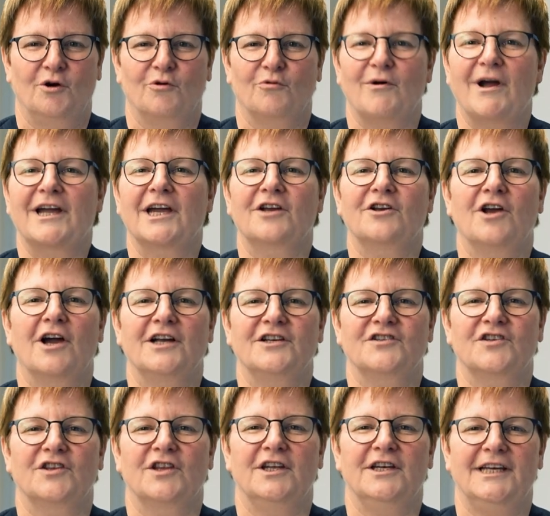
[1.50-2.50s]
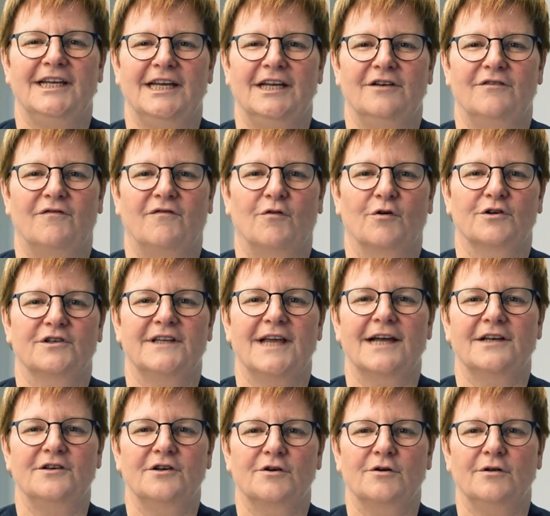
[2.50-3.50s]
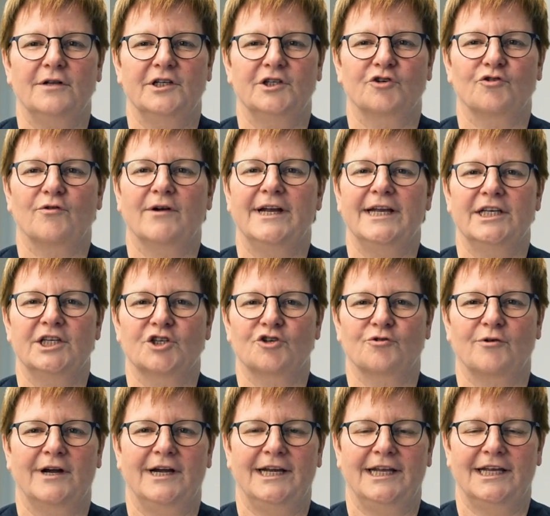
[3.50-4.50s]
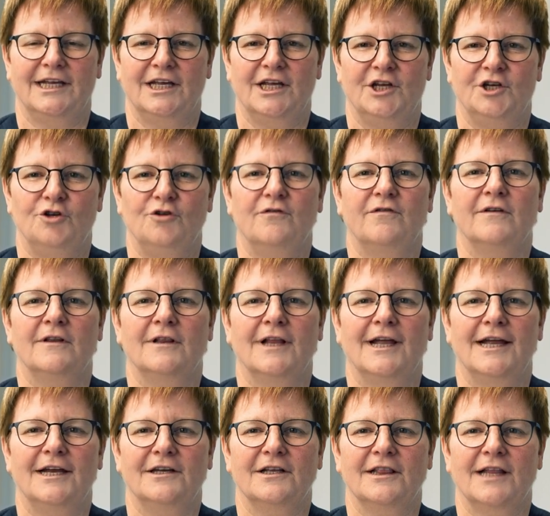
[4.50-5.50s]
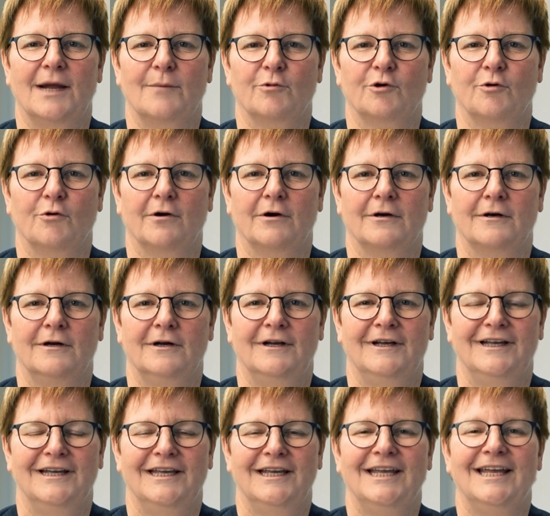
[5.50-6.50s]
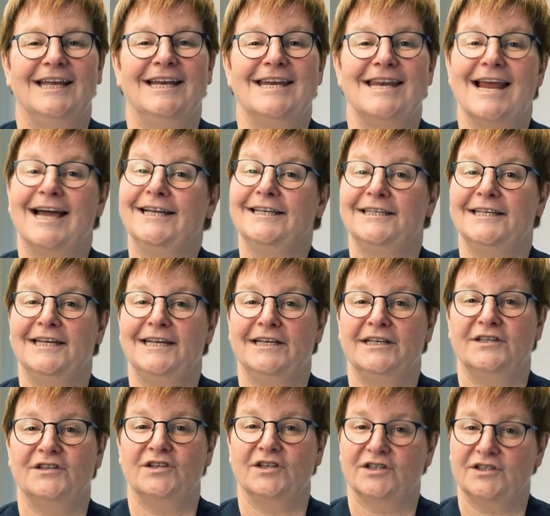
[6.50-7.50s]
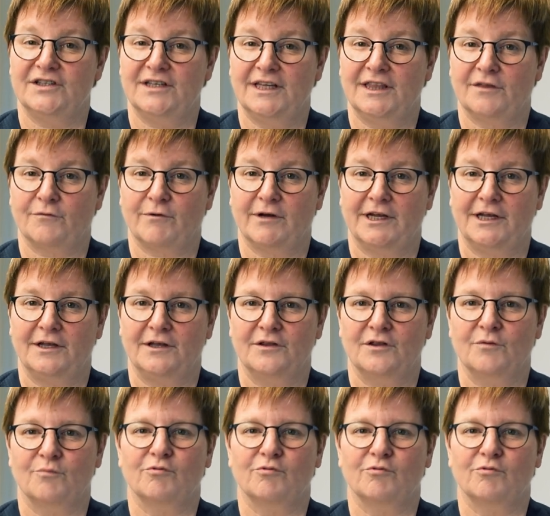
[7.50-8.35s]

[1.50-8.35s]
Recognizing the need for technical and trades training in Newfoundland and Labrador, in 1963, the